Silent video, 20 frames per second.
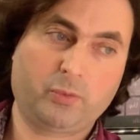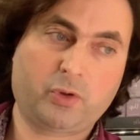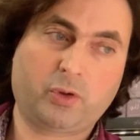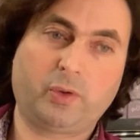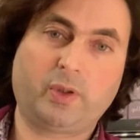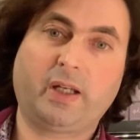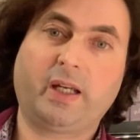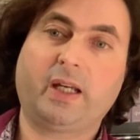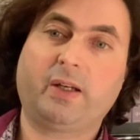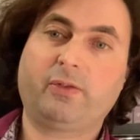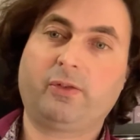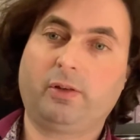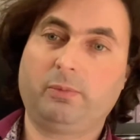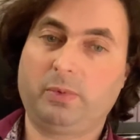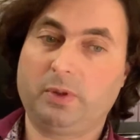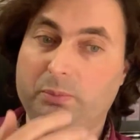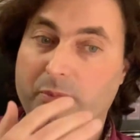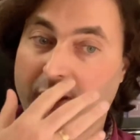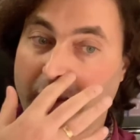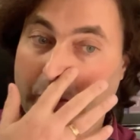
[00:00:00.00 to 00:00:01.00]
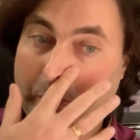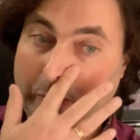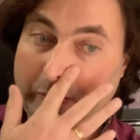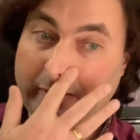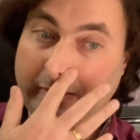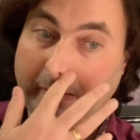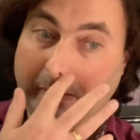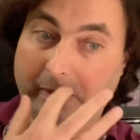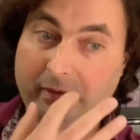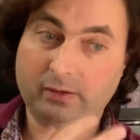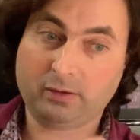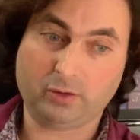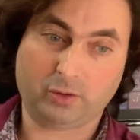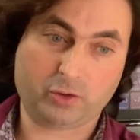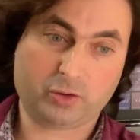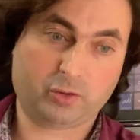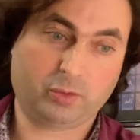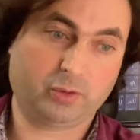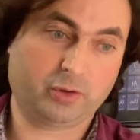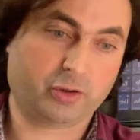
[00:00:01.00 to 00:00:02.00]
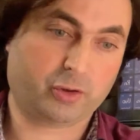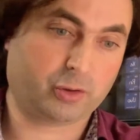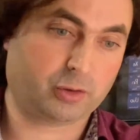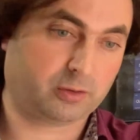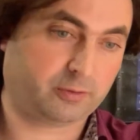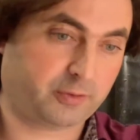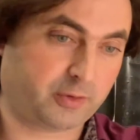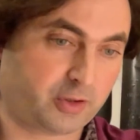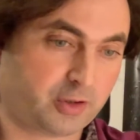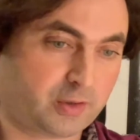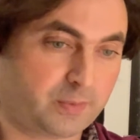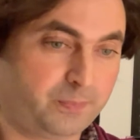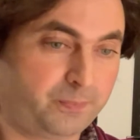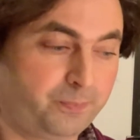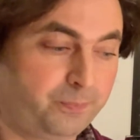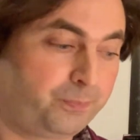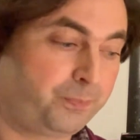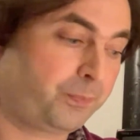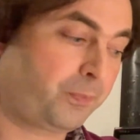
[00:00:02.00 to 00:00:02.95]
so you have to be bound close to the surface.